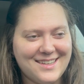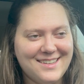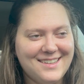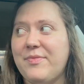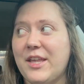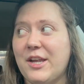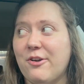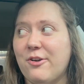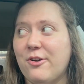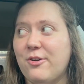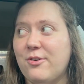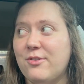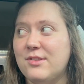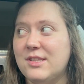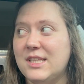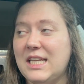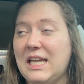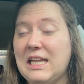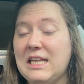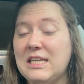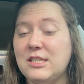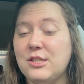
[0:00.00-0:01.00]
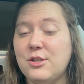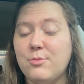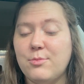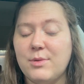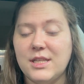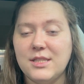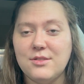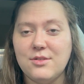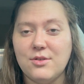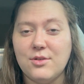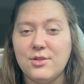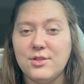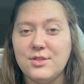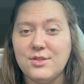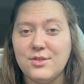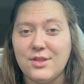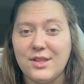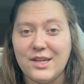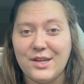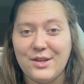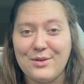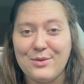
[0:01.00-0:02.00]
They're only 2 months old,
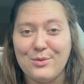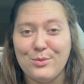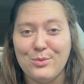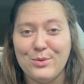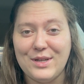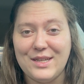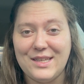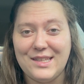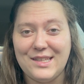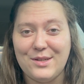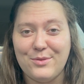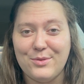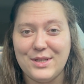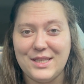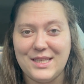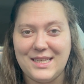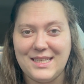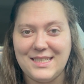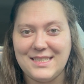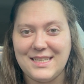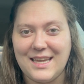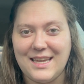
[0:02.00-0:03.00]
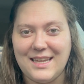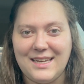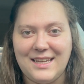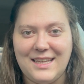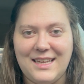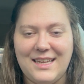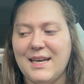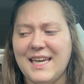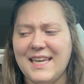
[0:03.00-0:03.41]
so they're really, really tiny.